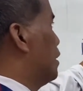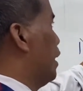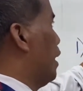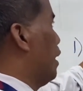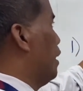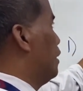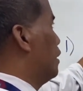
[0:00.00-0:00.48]

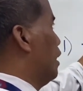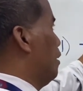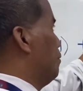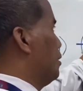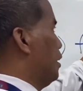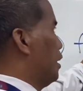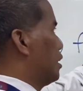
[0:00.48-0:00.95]
a
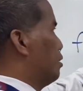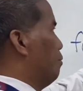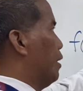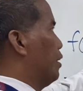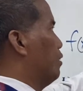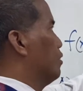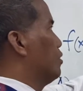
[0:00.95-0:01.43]
times x
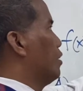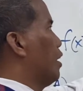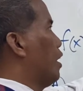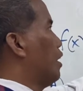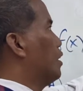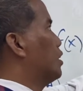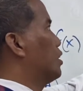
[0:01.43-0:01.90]
minus
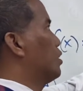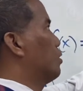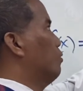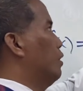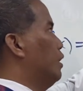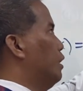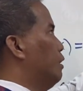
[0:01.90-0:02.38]
8
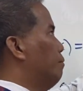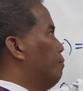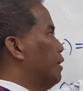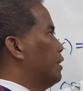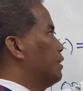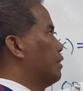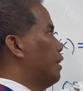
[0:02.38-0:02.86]
squared
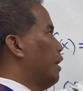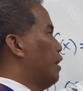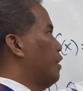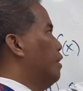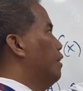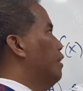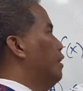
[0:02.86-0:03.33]
plus
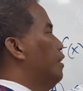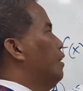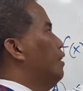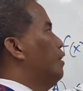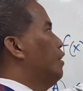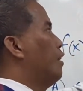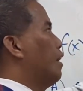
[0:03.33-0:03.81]
k.
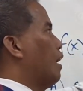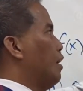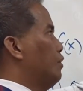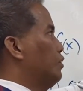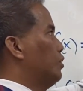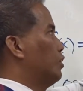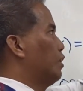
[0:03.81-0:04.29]

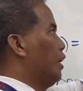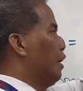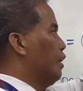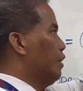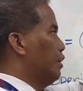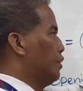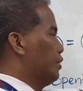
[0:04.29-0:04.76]
hk
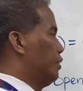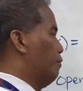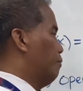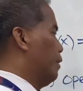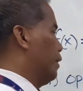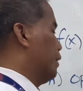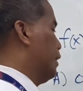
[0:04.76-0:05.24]
is the
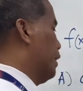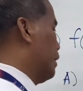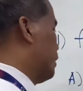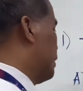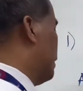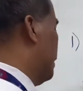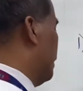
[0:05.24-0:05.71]

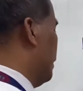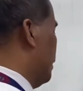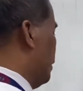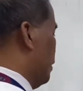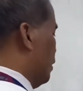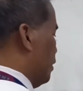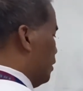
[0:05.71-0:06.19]
vertex.
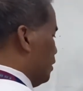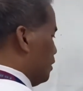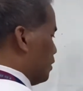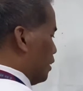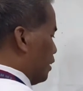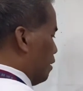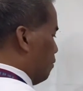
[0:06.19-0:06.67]

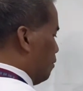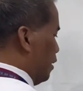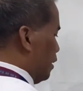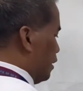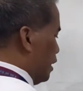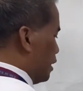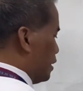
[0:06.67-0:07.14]
So the
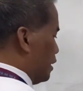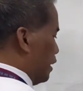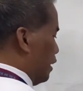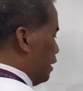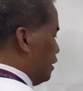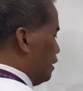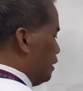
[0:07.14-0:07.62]
vertex
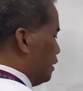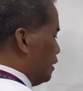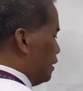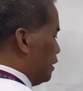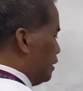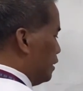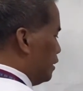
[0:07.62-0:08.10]
here,
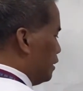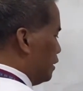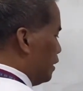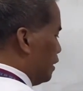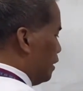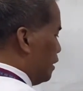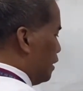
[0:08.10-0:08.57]

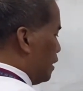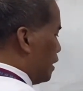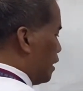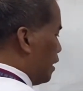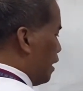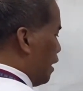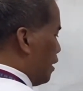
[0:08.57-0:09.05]

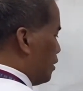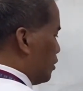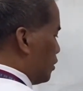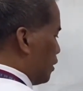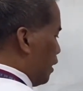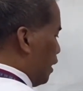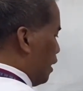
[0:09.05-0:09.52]

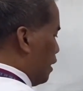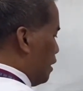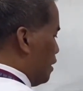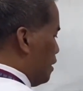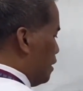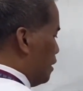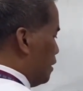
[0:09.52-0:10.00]

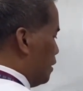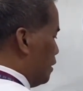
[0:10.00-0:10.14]
hk,